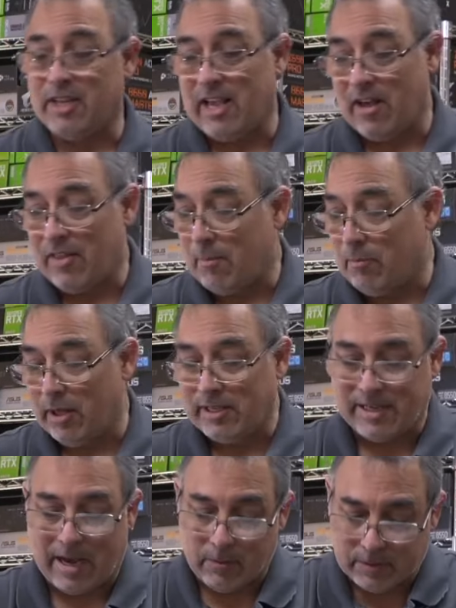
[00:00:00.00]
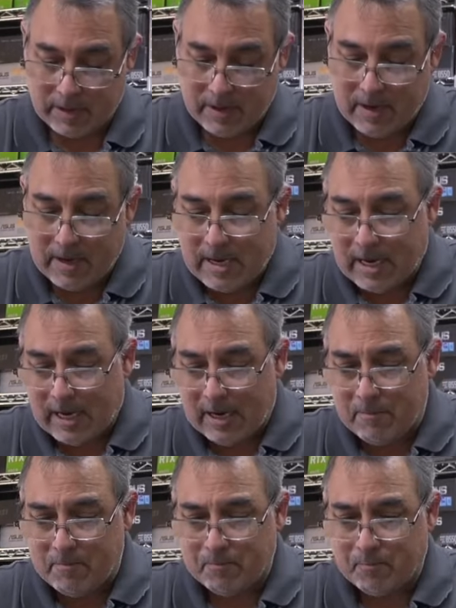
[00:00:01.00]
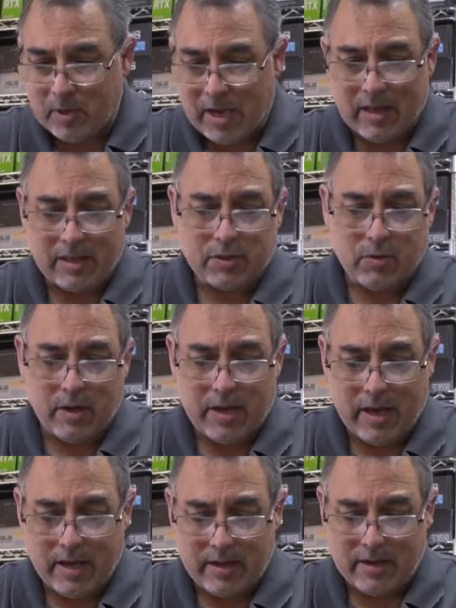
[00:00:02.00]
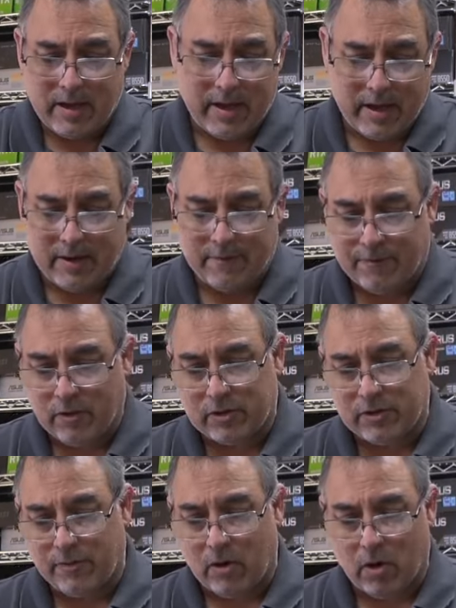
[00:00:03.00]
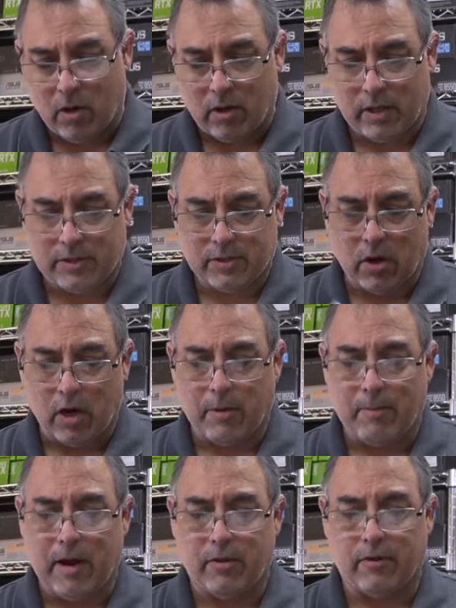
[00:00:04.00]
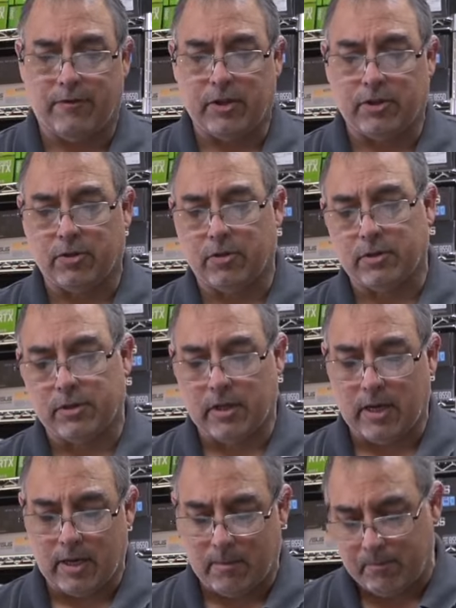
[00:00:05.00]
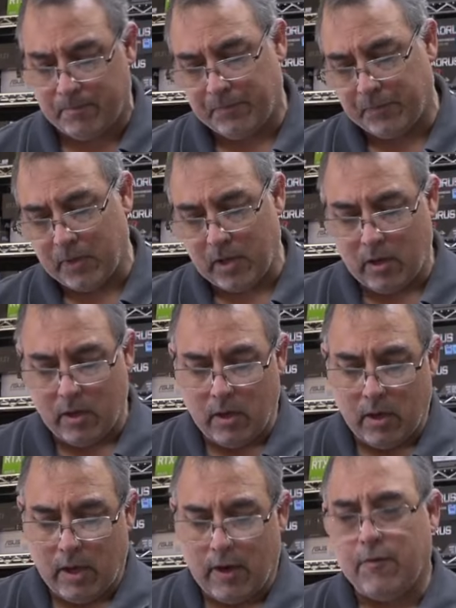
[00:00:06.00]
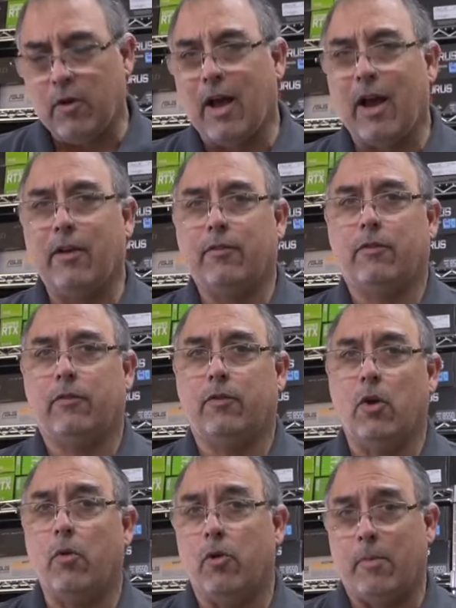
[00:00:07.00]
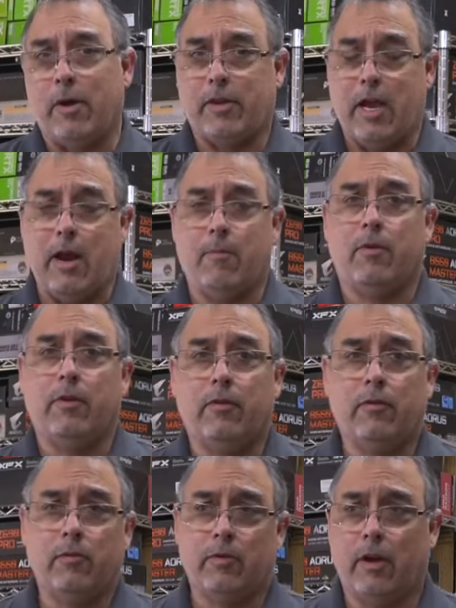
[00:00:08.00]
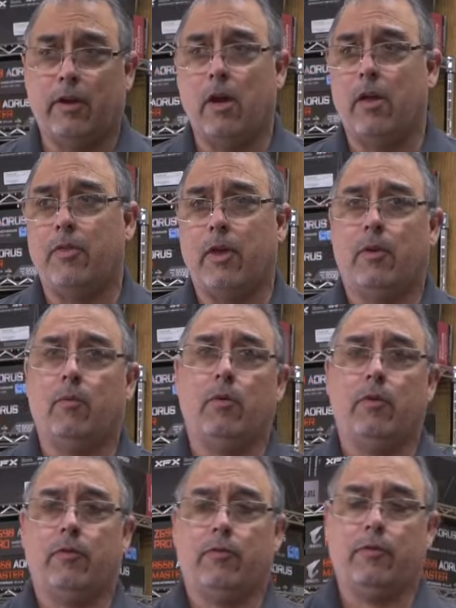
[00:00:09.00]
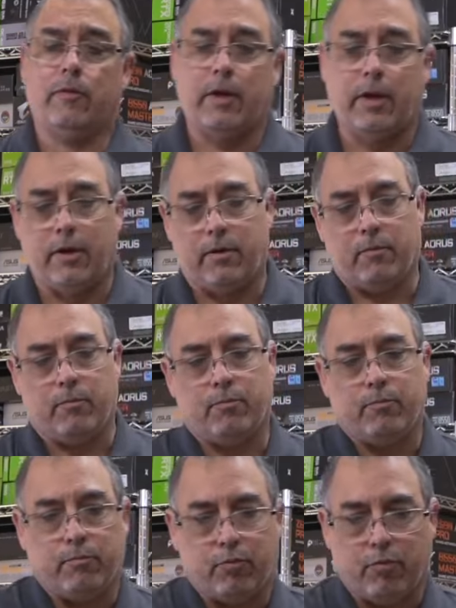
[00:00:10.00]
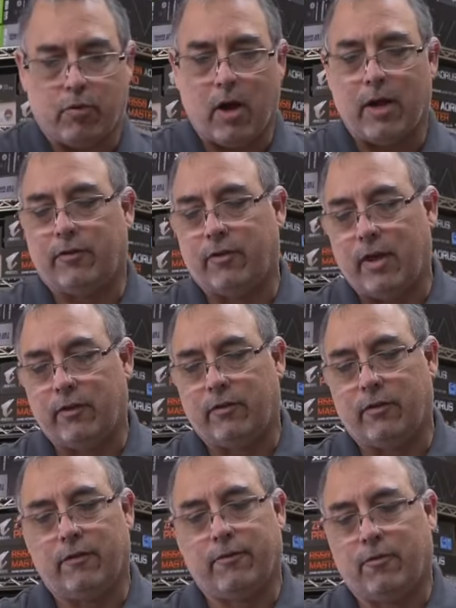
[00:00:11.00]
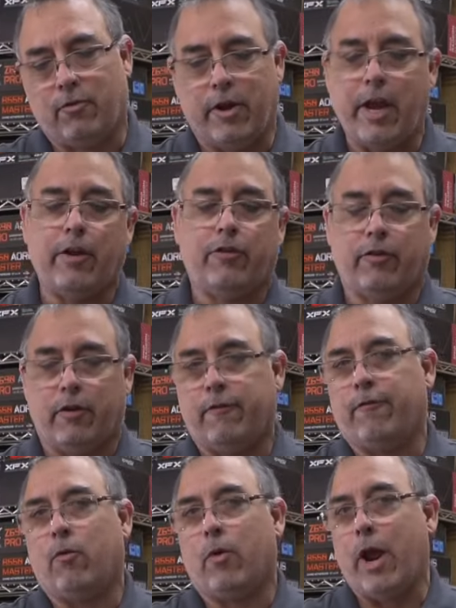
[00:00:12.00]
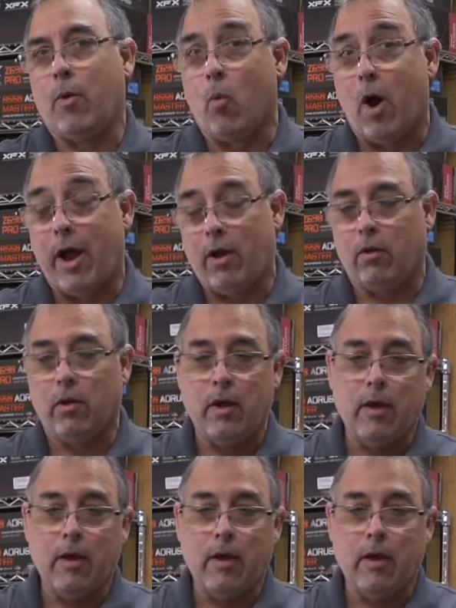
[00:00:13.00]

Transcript: how that plays out. Let's go ahead and first of all, let's talk about the features. If you guys don't know about the hammer, this was a gun that was in process of creation for a while.